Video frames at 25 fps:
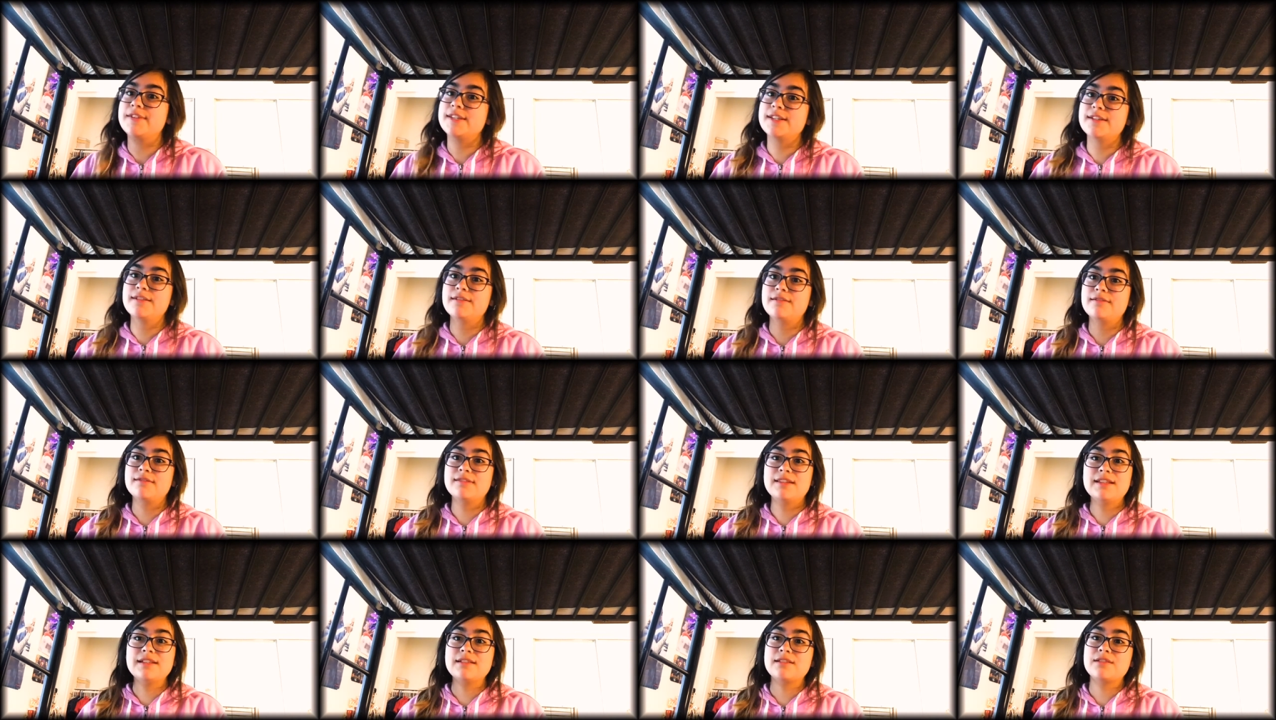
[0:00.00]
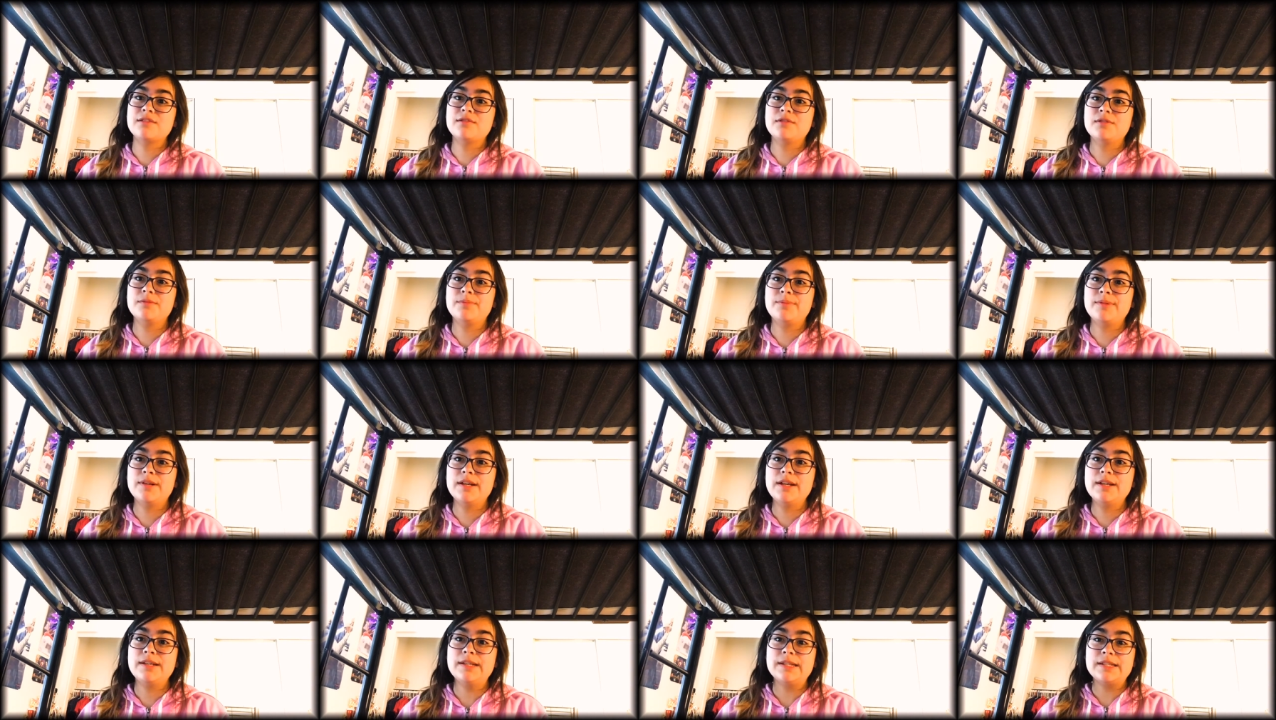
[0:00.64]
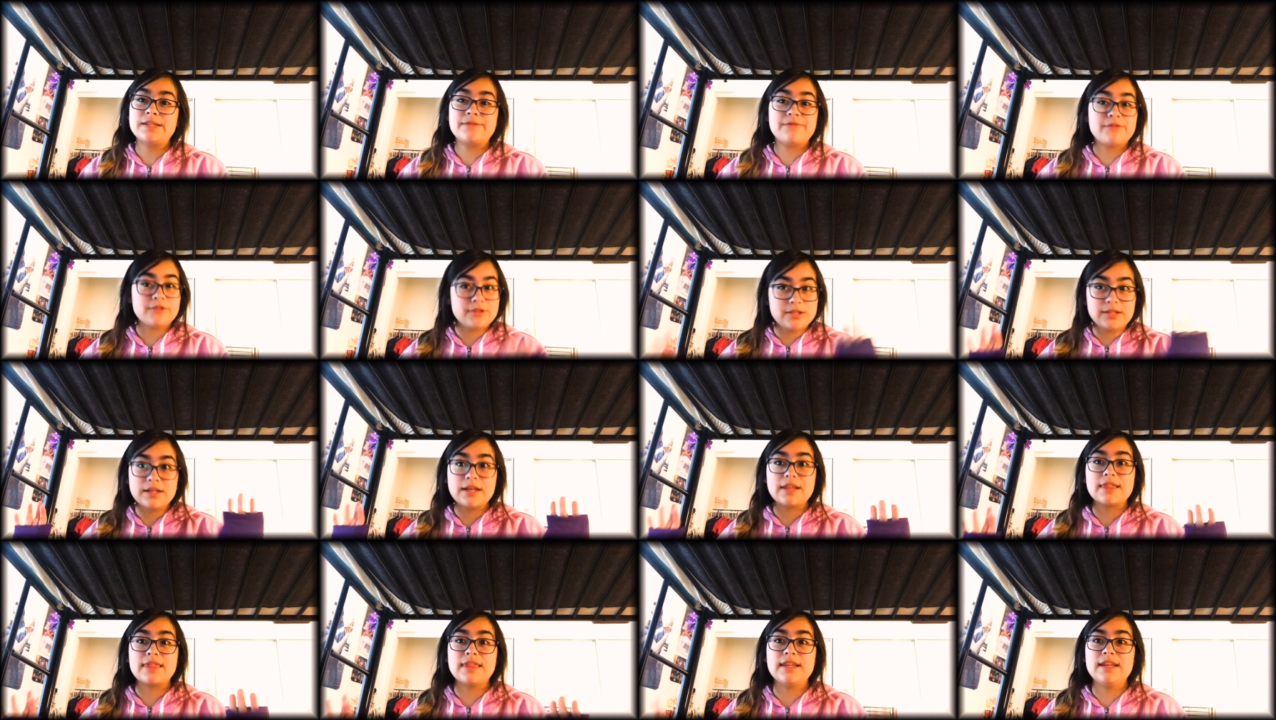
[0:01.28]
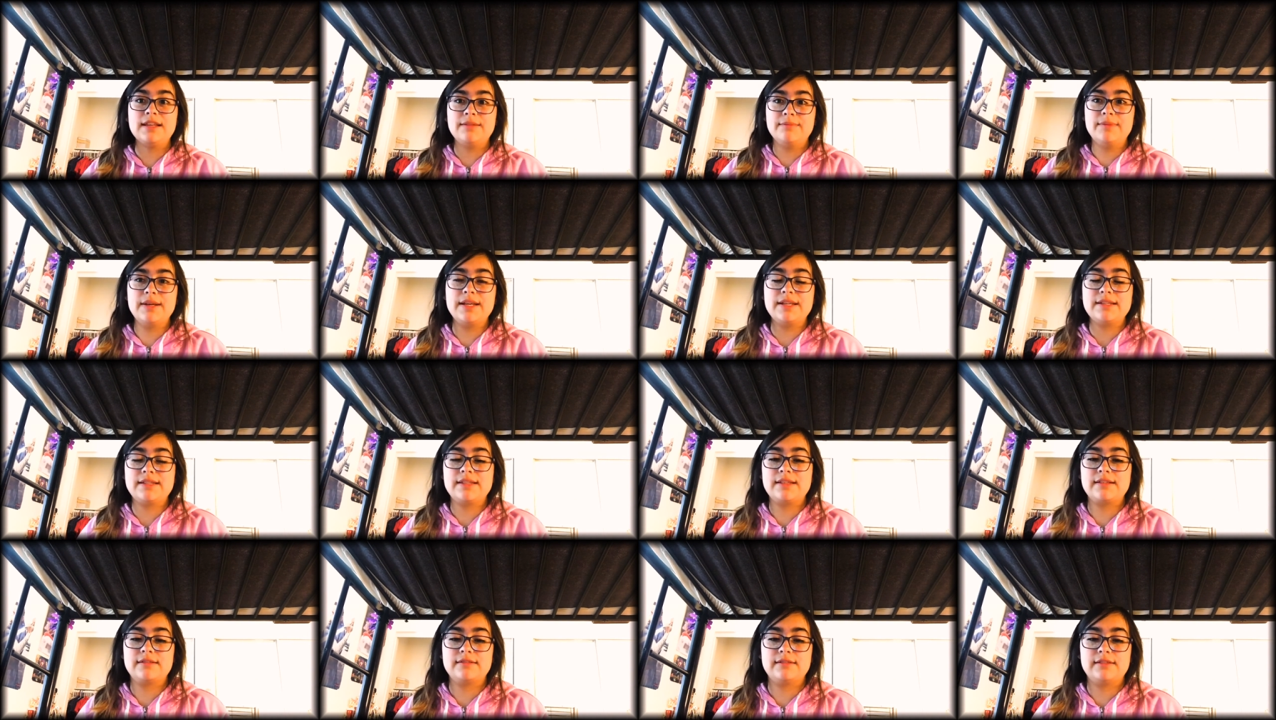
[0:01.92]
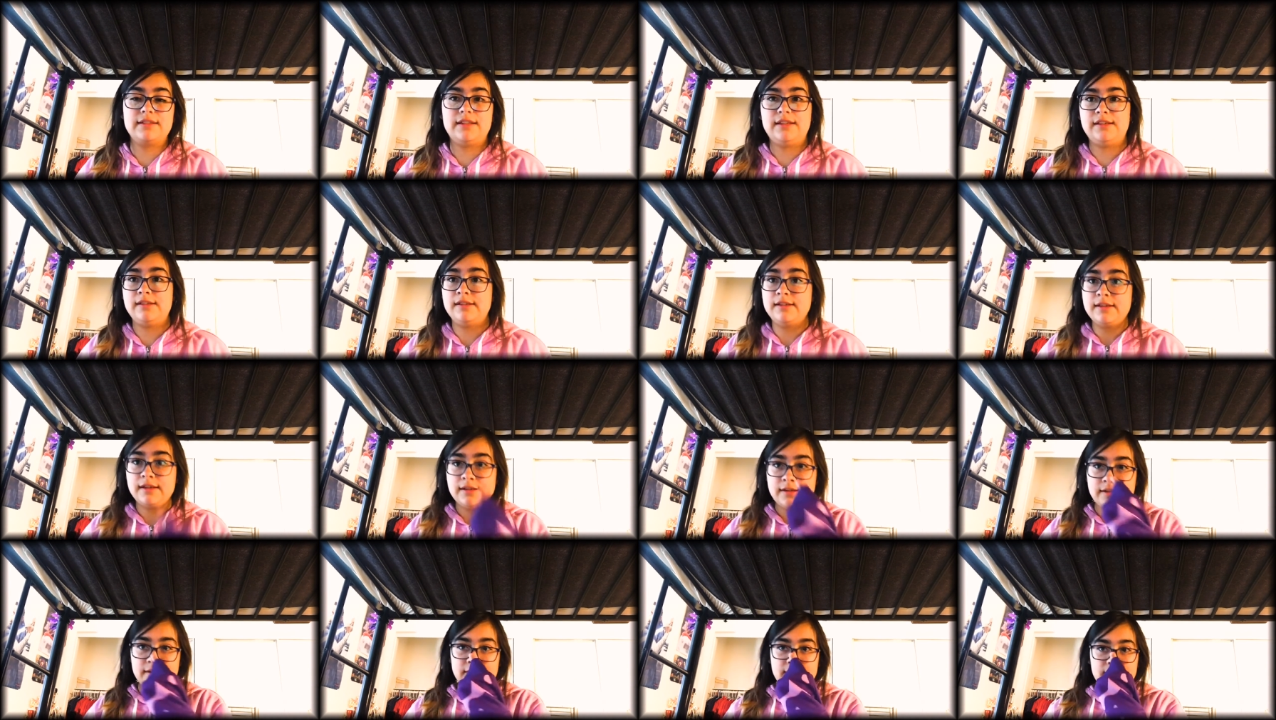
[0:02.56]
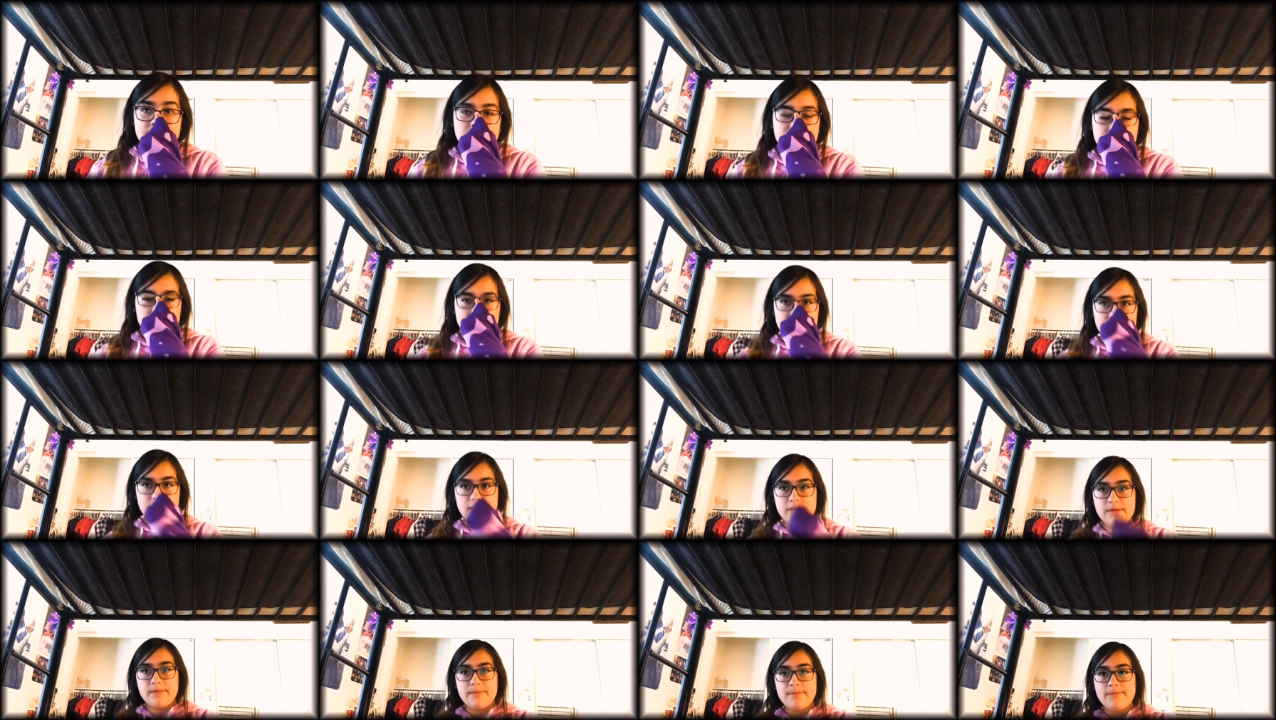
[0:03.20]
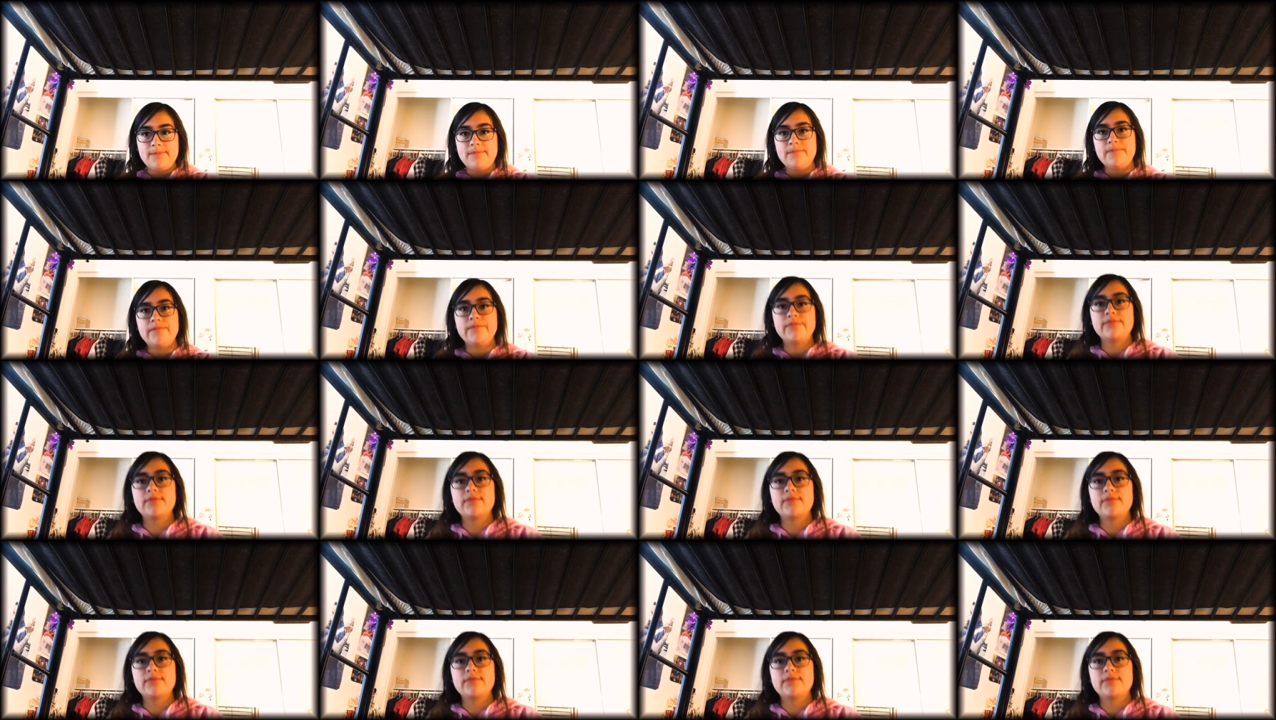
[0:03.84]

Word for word: so this whole play is for nothing, basically. Um.